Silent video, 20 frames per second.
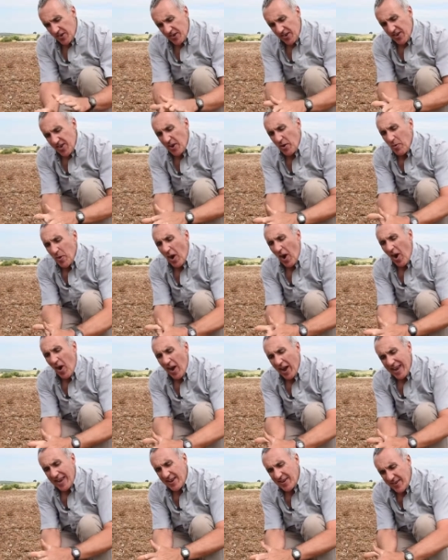is too
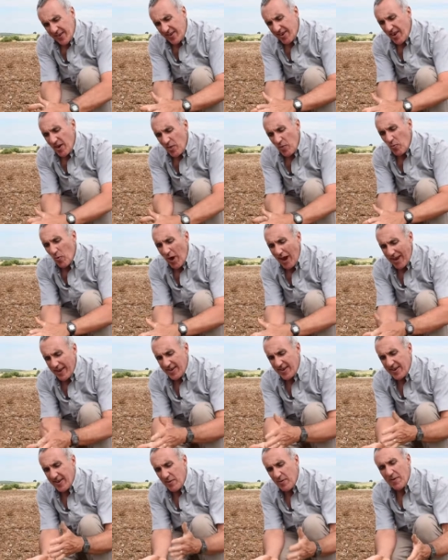high, it's too wet
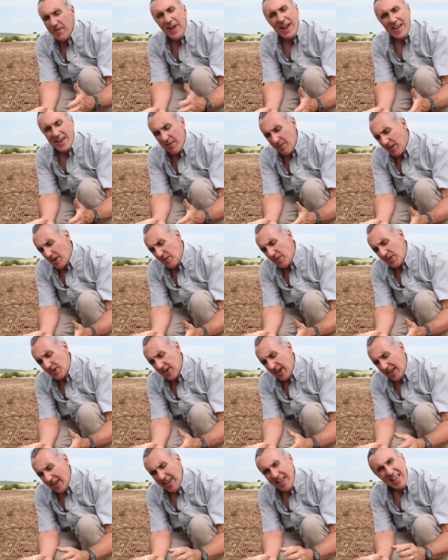to do effective
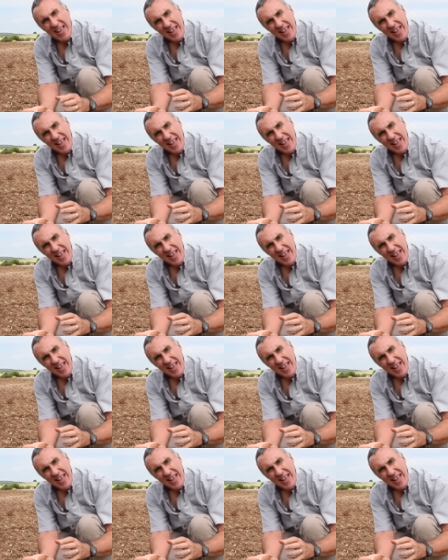loosening.